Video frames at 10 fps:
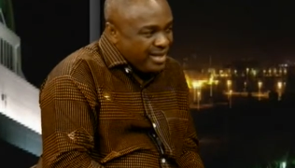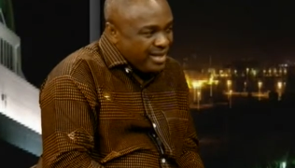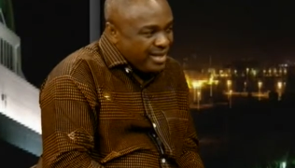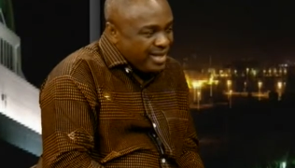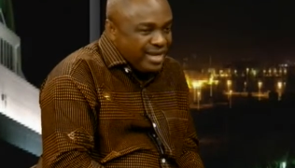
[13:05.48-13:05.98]

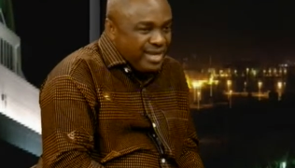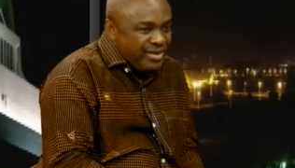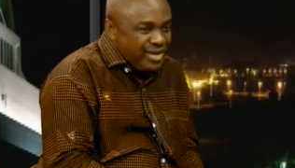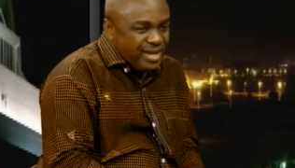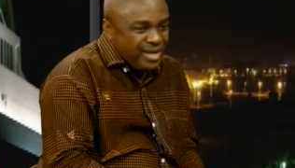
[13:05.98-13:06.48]
They
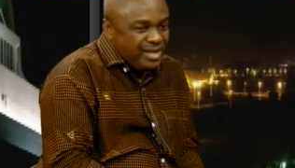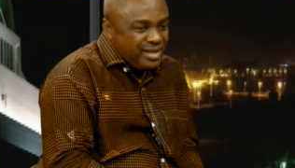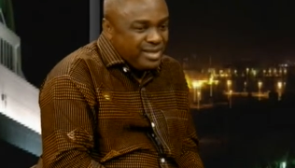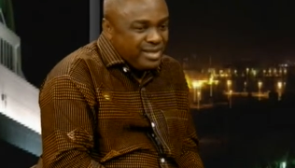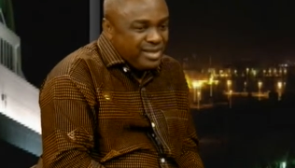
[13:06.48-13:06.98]
didn't, they
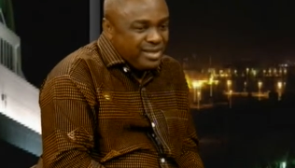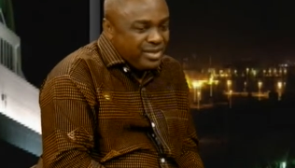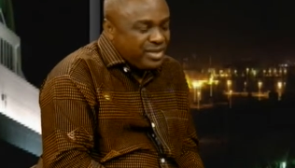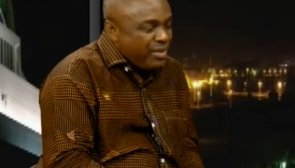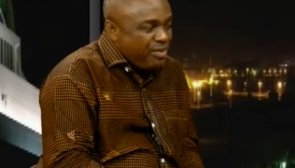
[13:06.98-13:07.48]
didn't
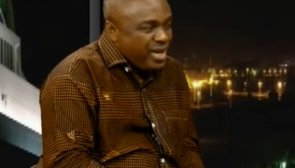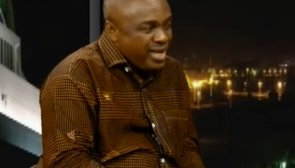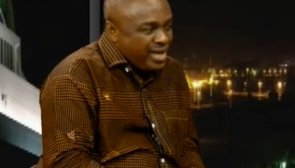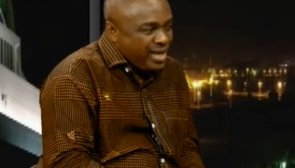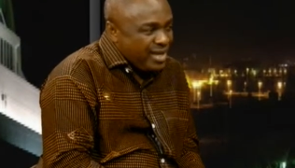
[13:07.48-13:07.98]
just appear
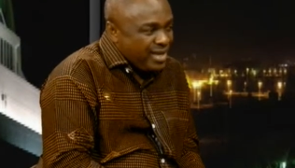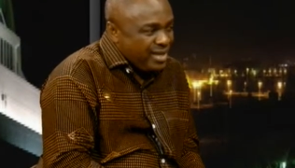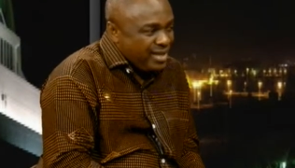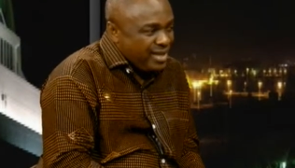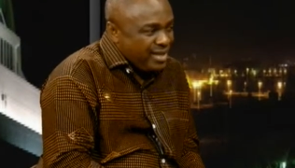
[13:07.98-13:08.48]
there,
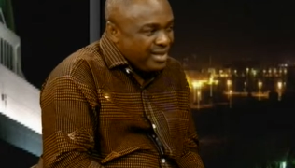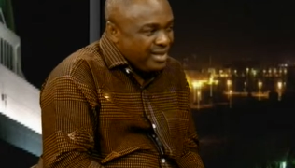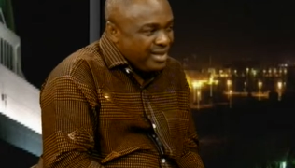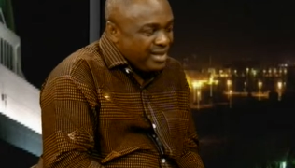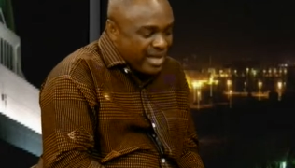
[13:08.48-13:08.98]

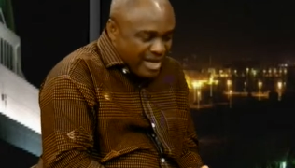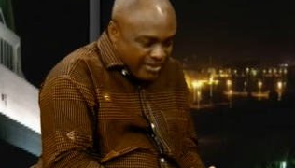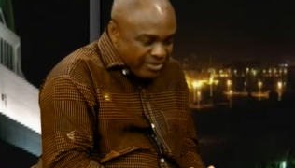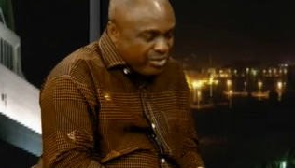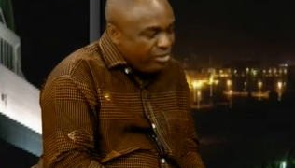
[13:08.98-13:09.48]
they
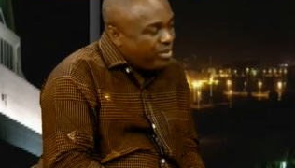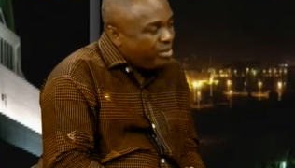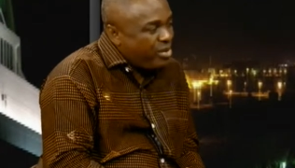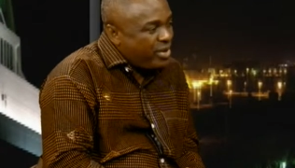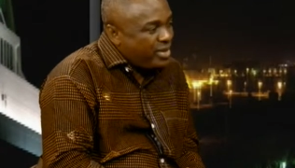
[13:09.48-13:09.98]
left through the
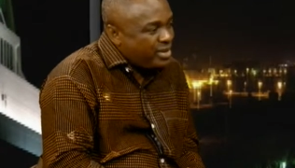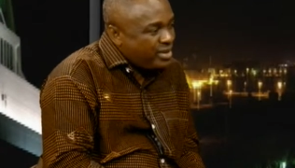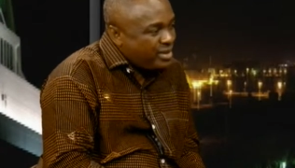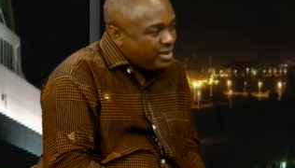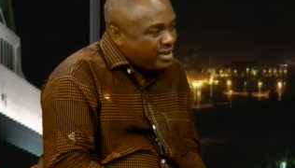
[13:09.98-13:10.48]
borders.
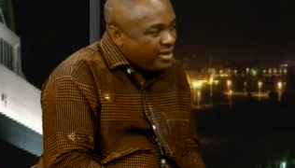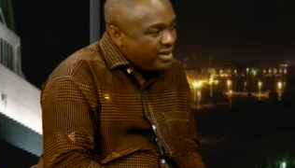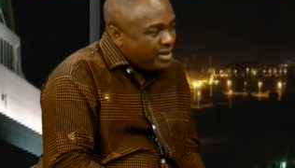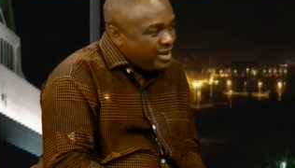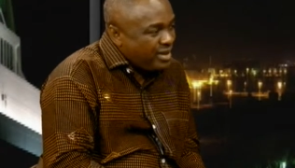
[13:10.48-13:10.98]

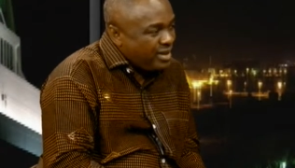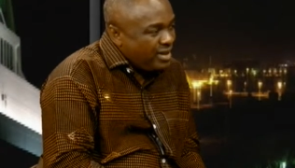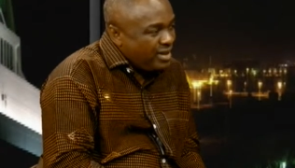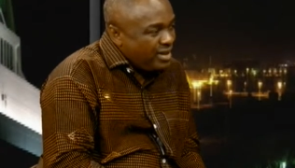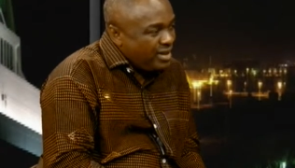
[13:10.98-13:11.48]
Mm.
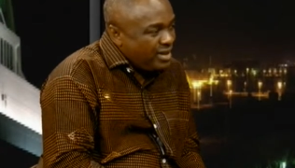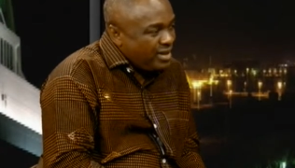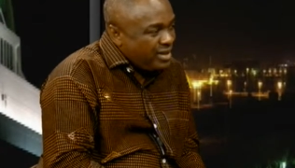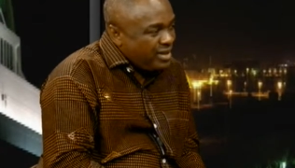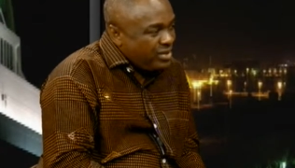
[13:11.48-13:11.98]

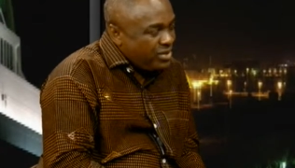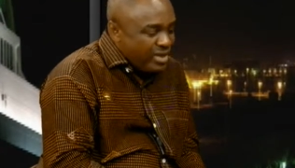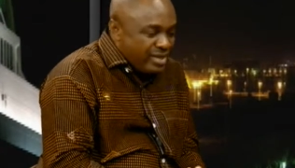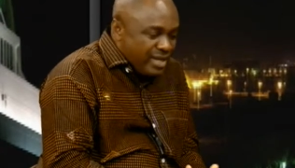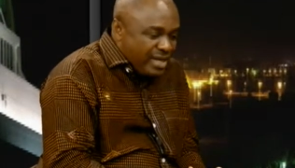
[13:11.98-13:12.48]
So
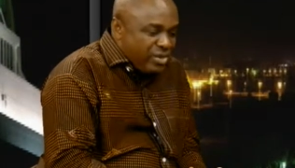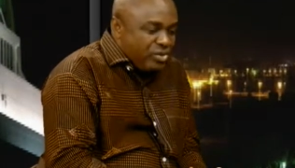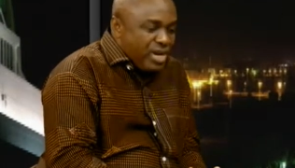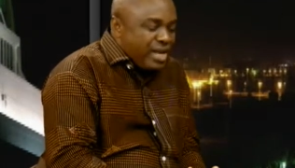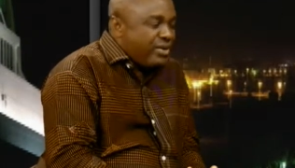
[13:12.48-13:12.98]
there's a need to
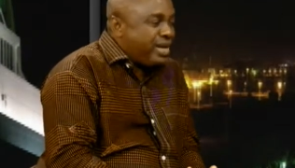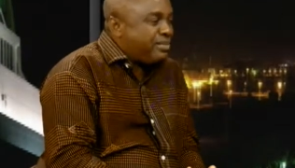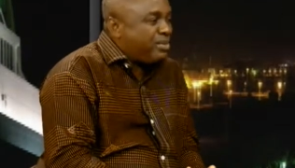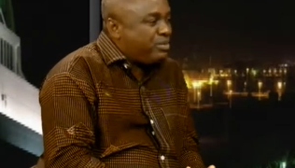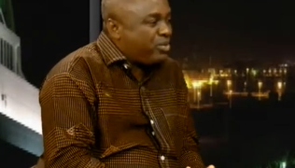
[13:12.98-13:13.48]
allow
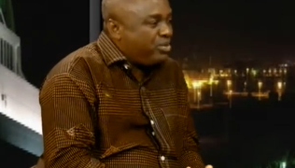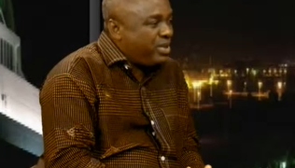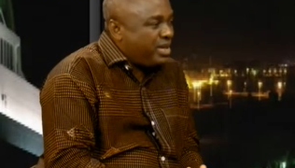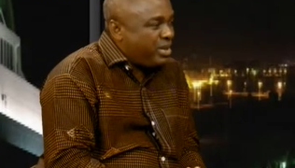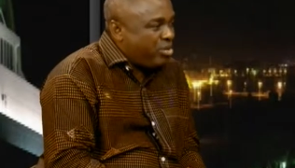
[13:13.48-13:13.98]
NAPTIP to
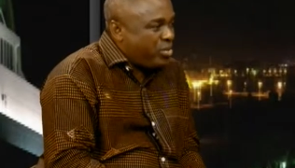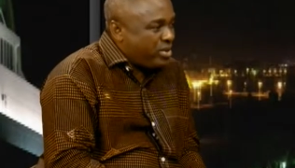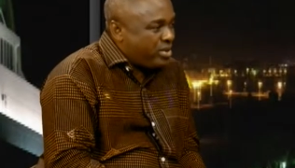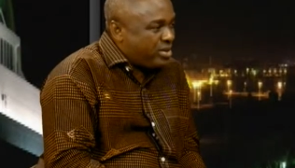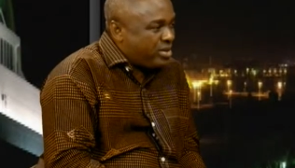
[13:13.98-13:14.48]
be at the
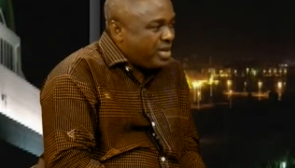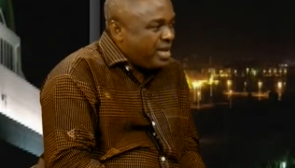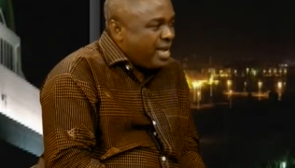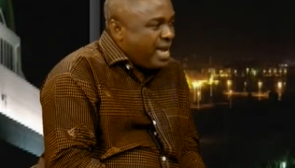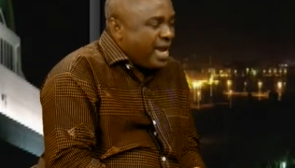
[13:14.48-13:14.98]
borders.
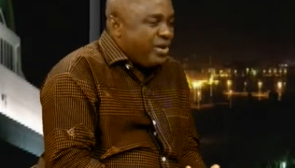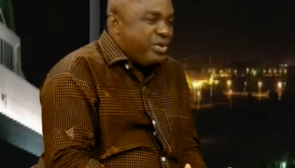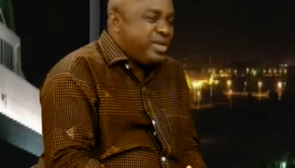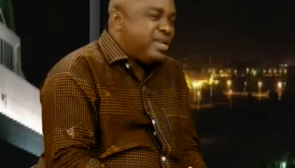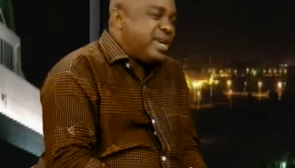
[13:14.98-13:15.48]
I know
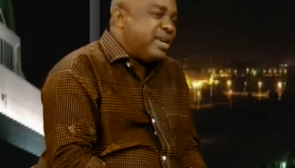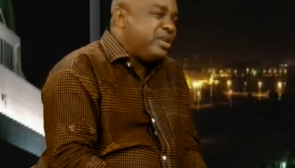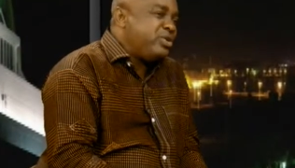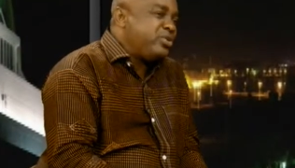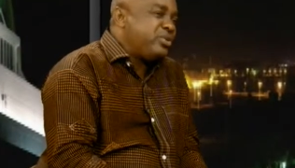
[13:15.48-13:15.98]
that there are
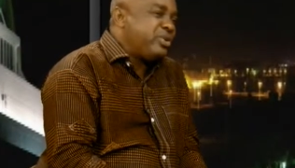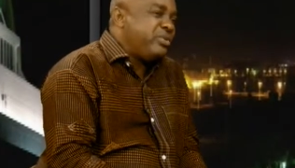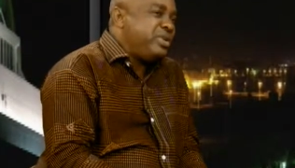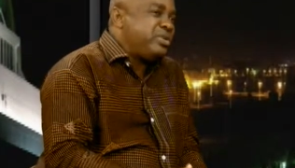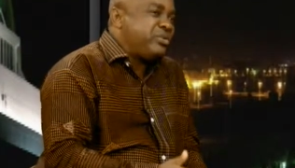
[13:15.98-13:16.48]
issues of
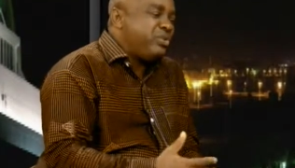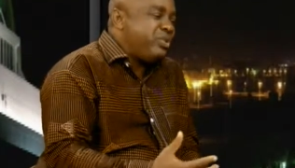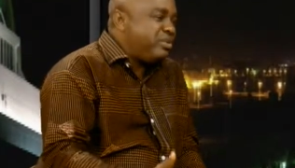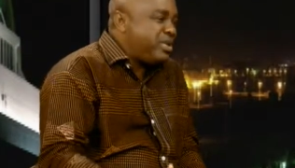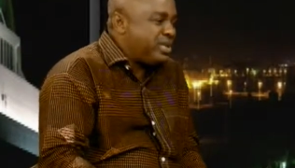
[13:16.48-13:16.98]
ease of
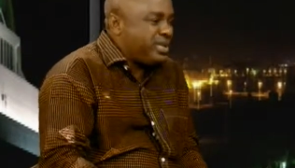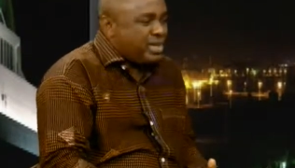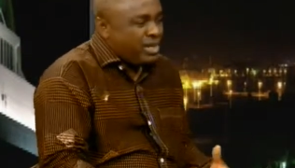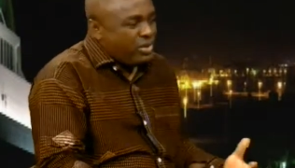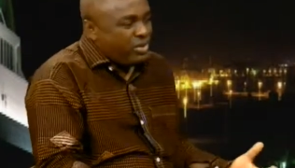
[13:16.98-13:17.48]
doing business
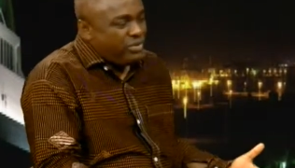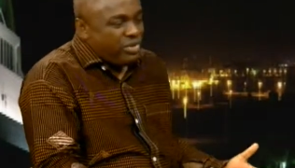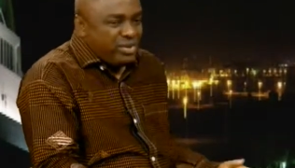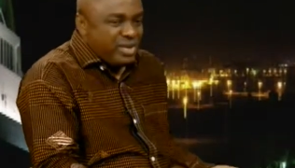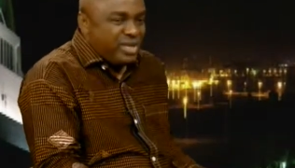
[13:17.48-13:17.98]
and all of
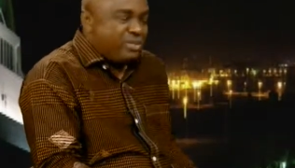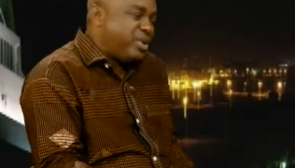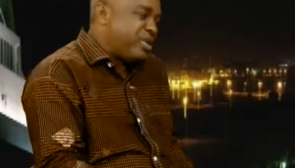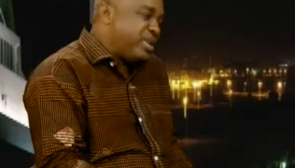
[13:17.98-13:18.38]
those things, but